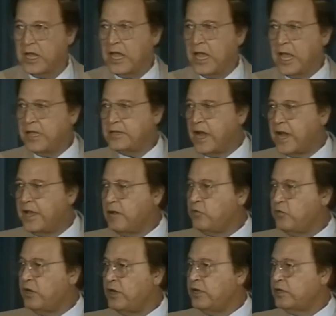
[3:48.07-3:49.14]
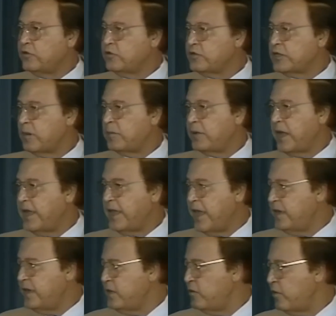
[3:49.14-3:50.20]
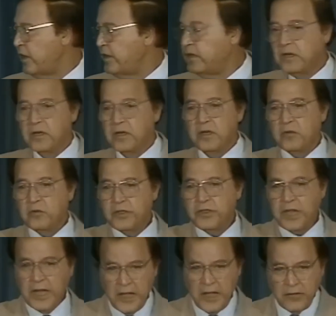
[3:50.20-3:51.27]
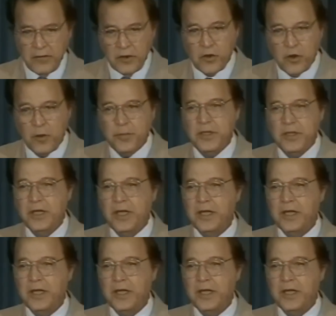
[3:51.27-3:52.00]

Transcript: And I am willing to supply anyone with, I have a copy.